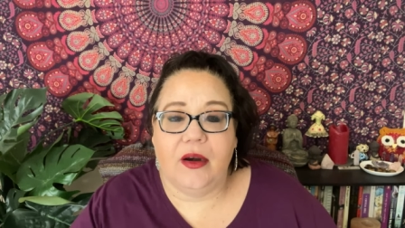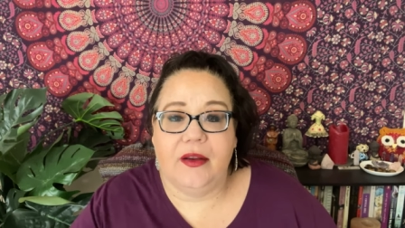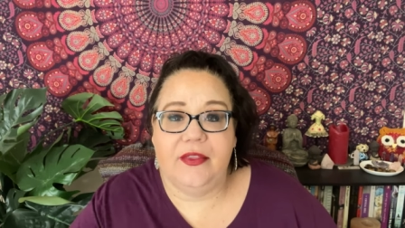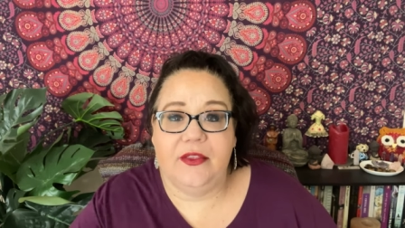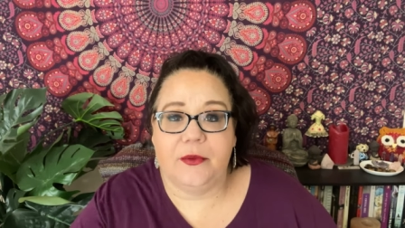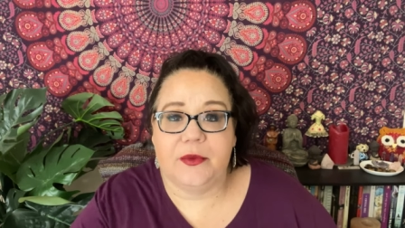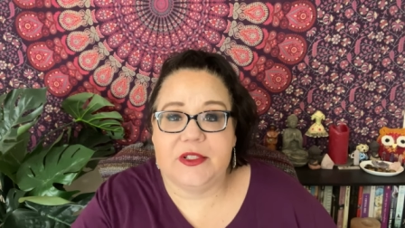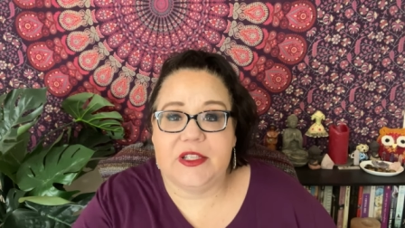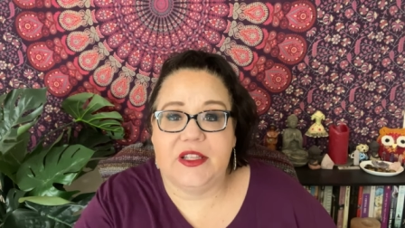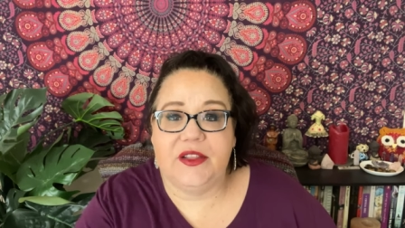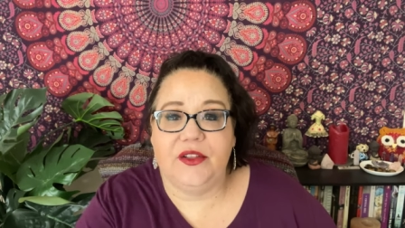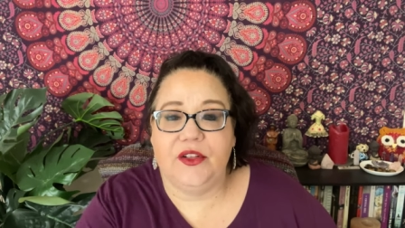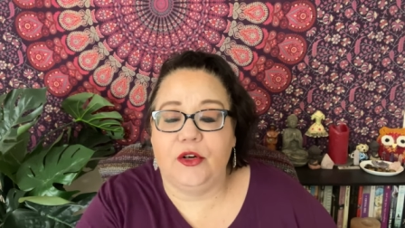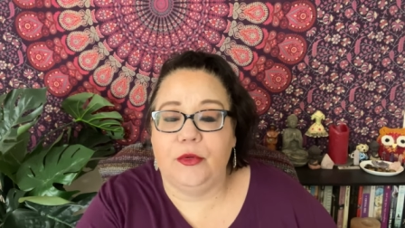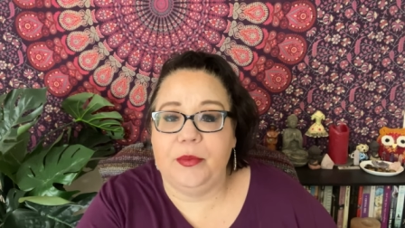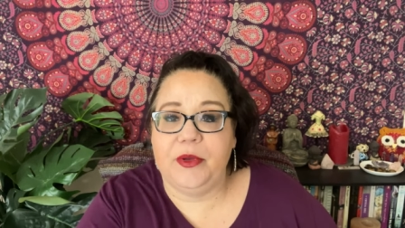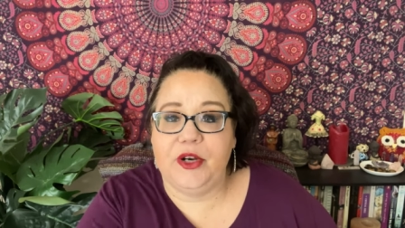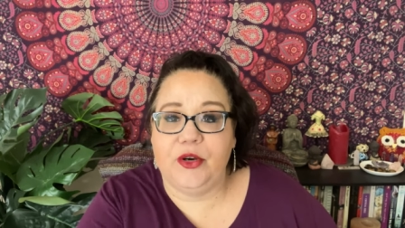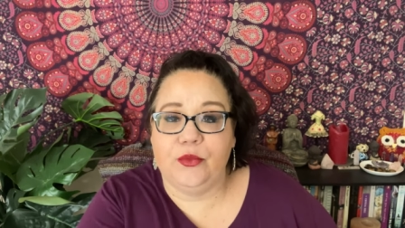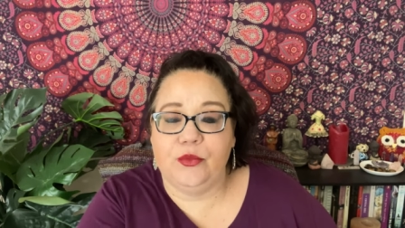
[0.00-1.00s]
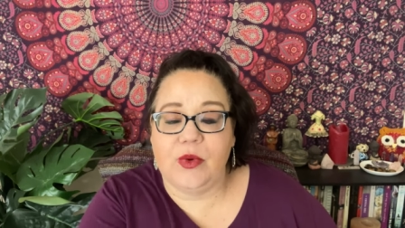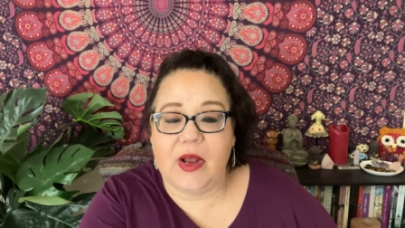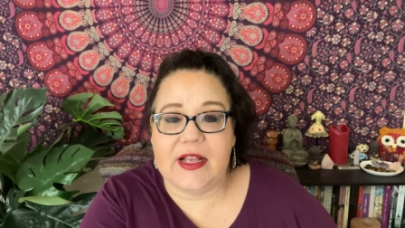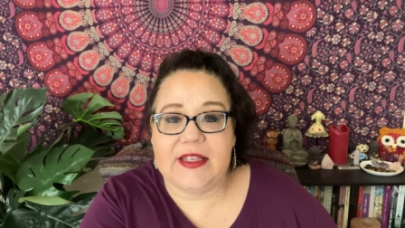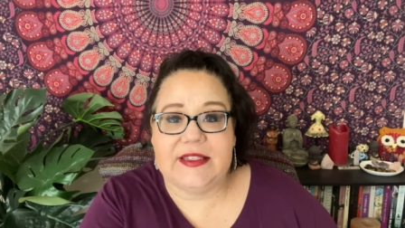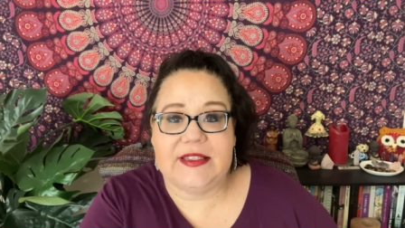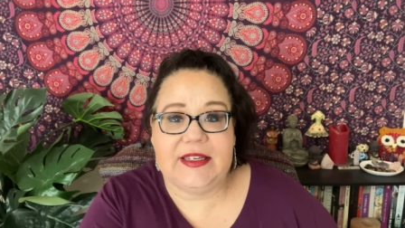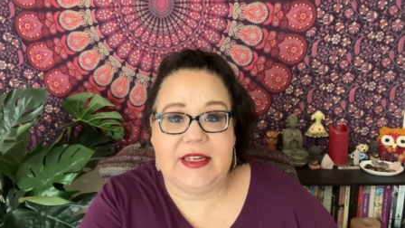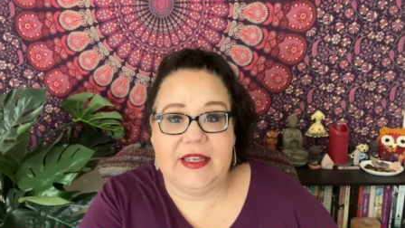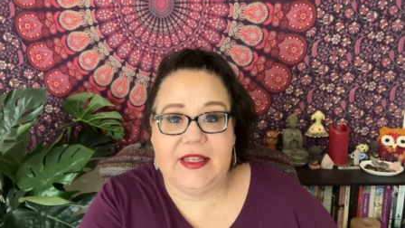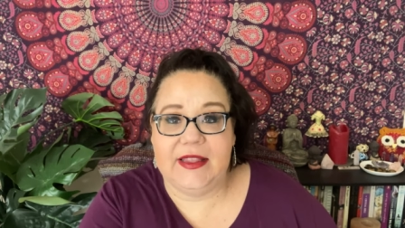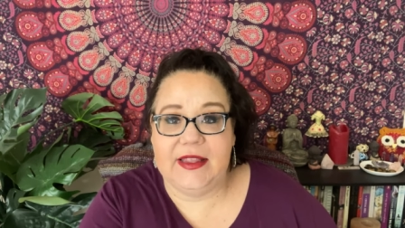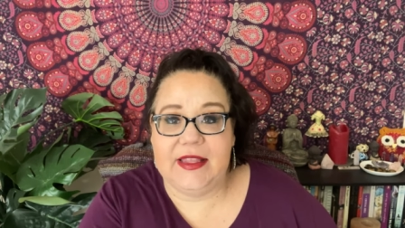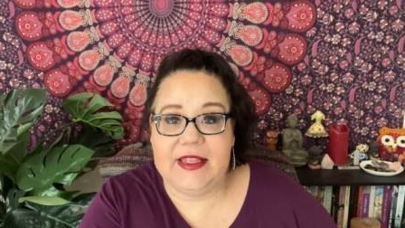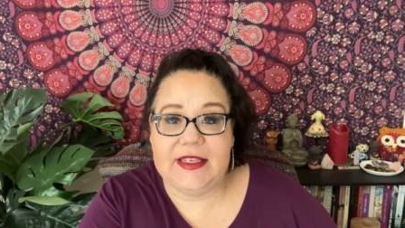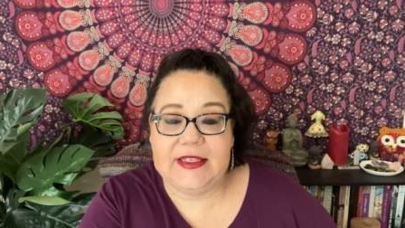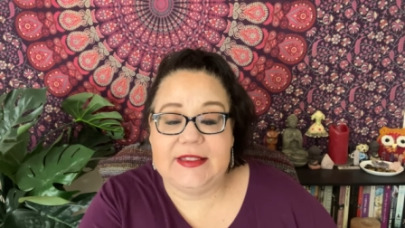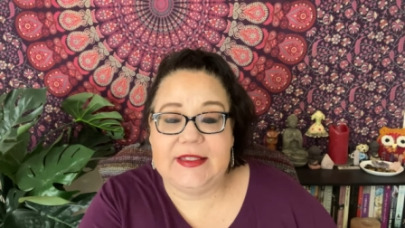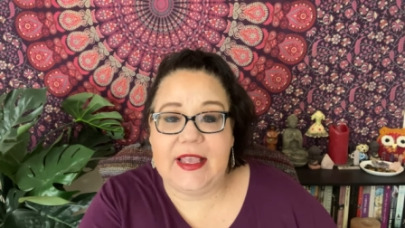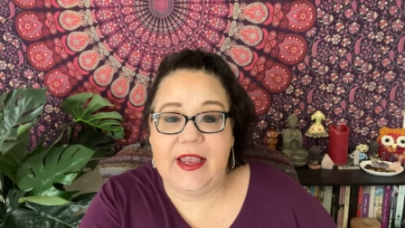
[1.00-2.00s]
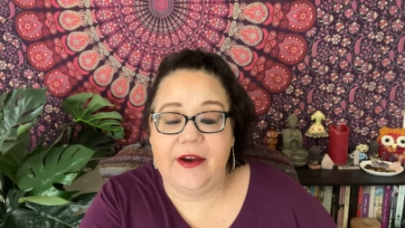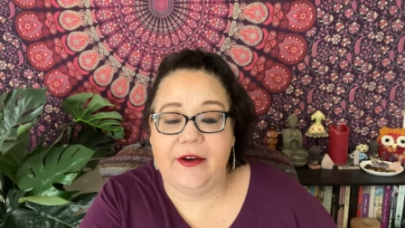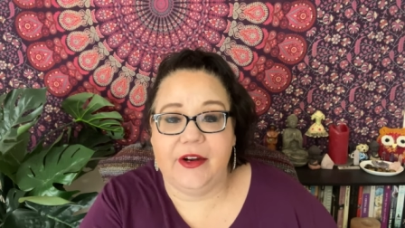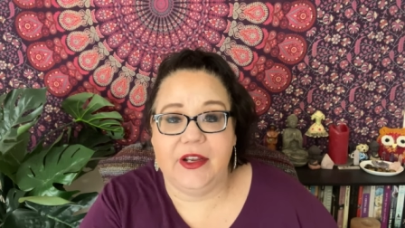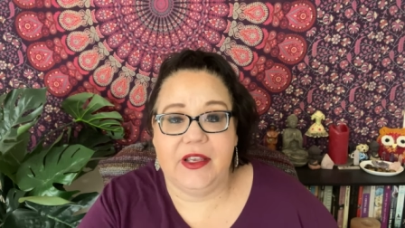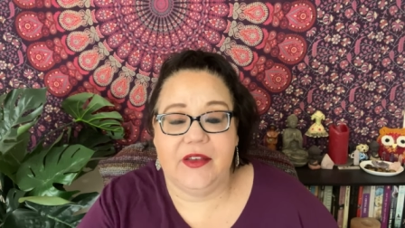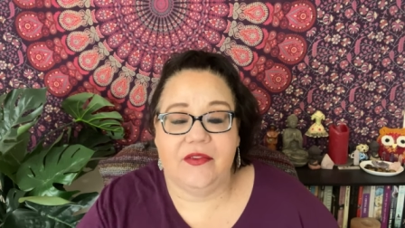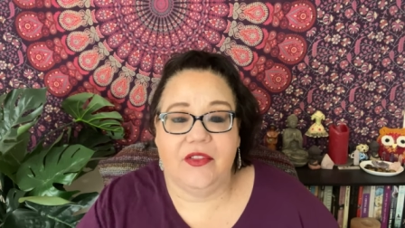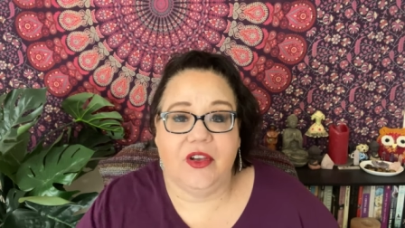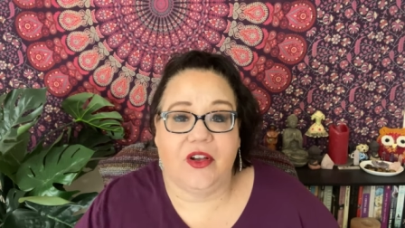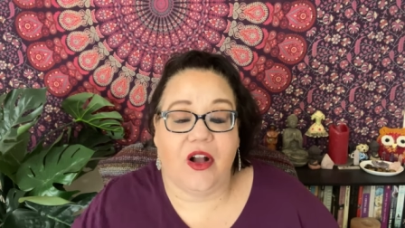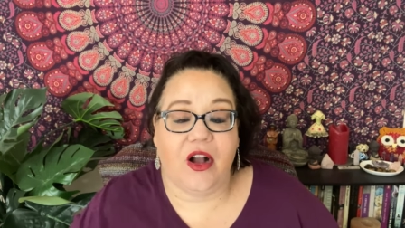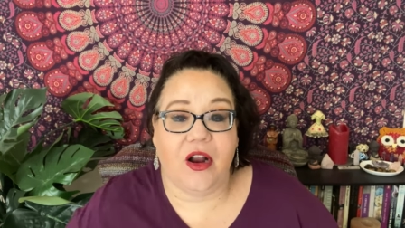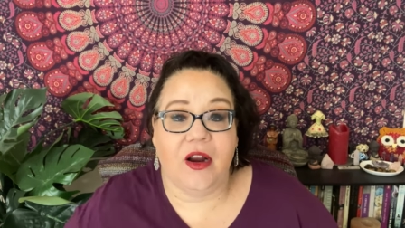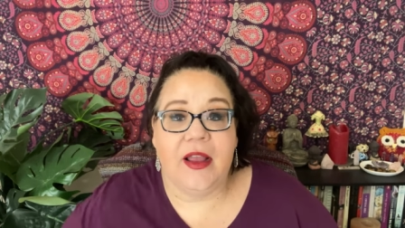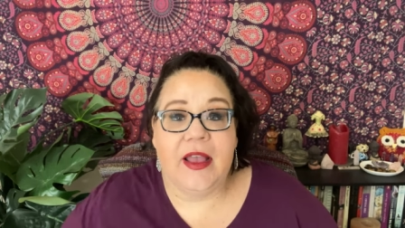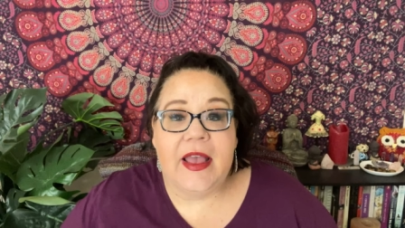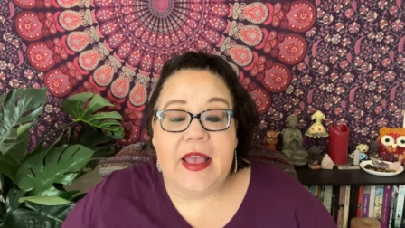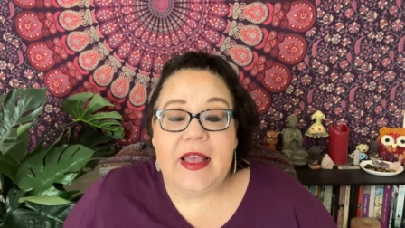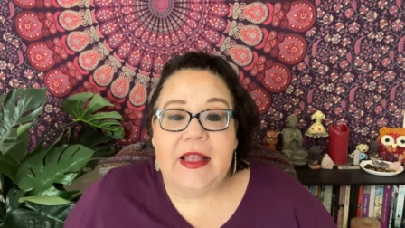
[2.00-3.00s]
and there was a little bit of rust in this area of the car.